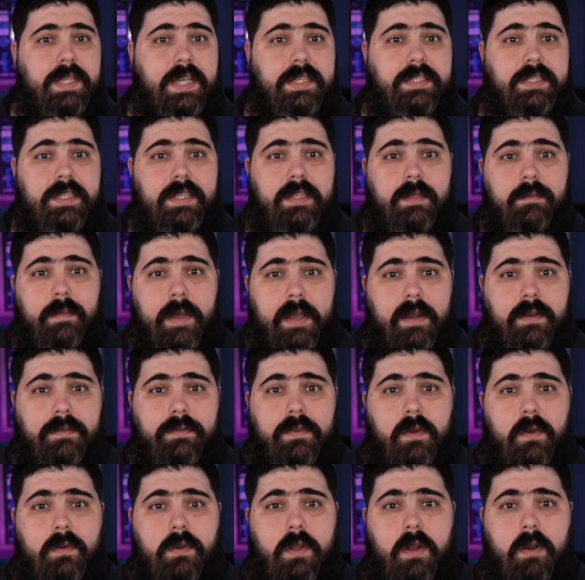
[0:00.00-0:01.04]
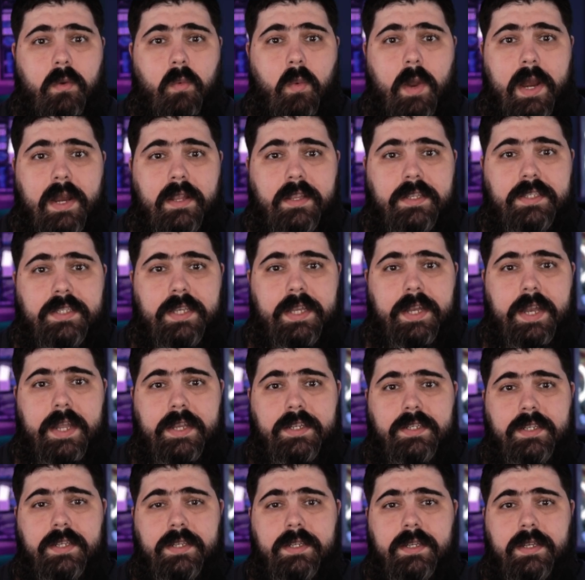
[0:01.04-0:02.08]
Testing the microphone on a wireless
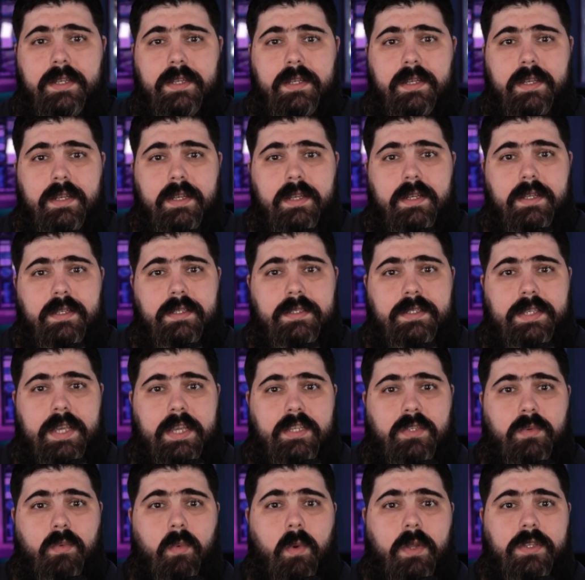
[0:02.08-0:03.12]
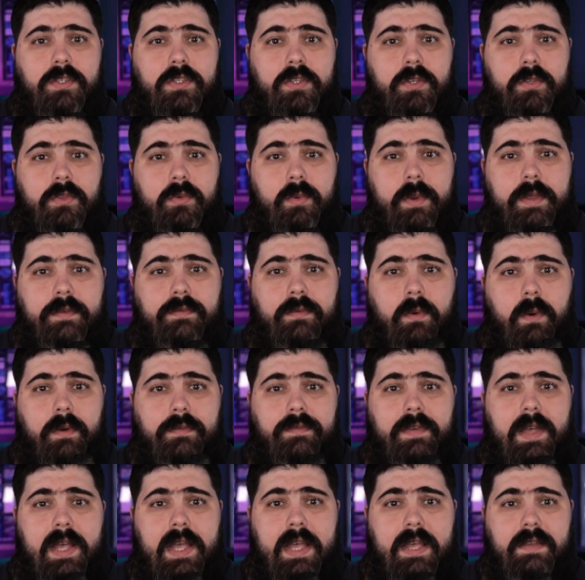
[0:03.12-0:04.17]
connection. Test 1, 2, 3, 4,
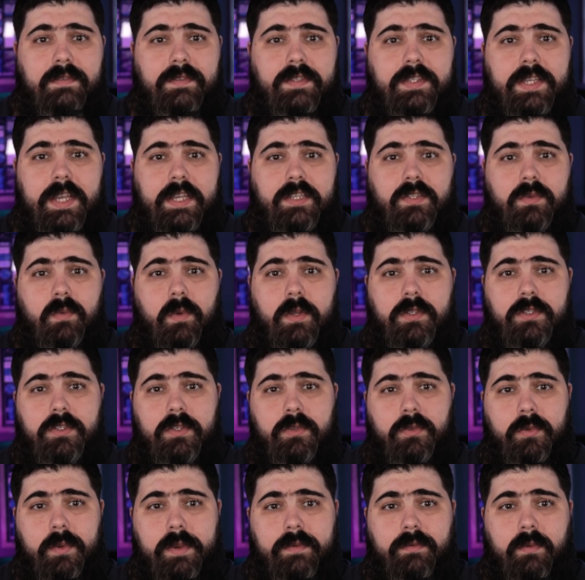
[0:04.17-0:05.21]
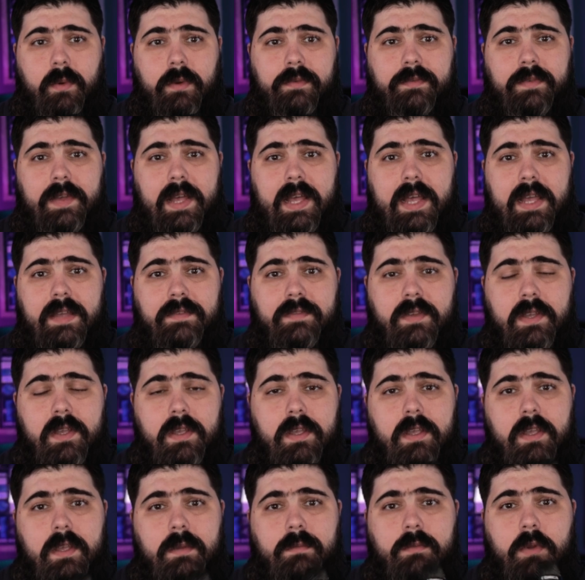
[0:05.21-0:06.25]
5. Test 1, 2, 3, 4, 5.
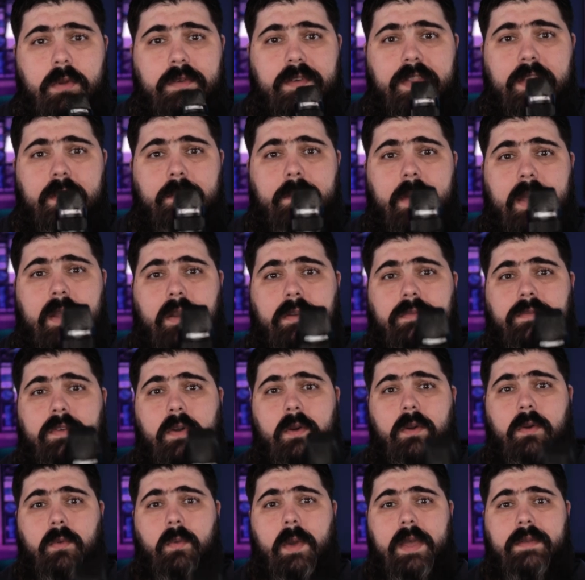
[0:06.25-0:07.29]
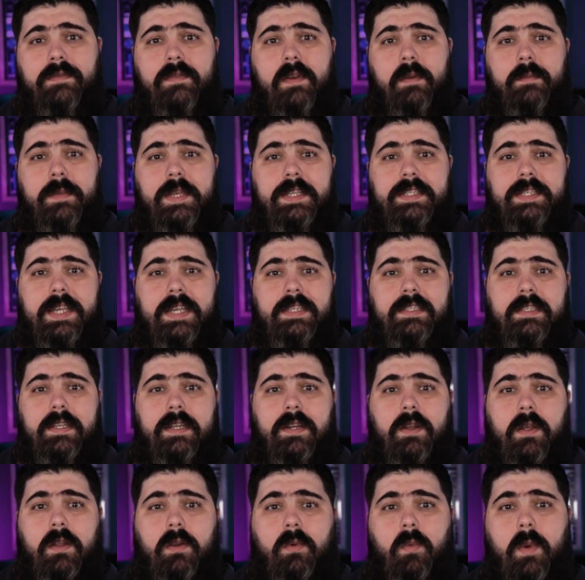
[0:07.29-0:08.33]
Moving the microphone away from me.
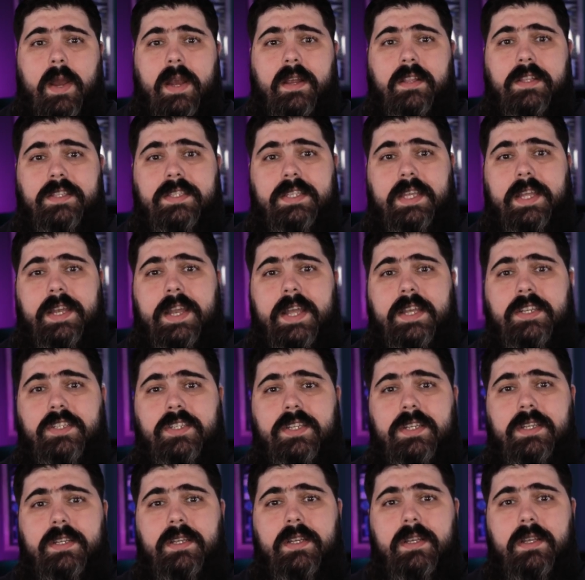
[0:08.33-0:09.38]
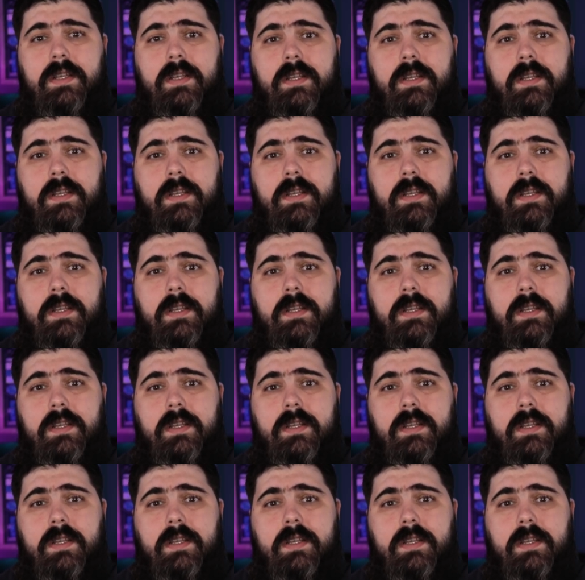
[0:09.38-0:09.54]
Testing on a wireless connection.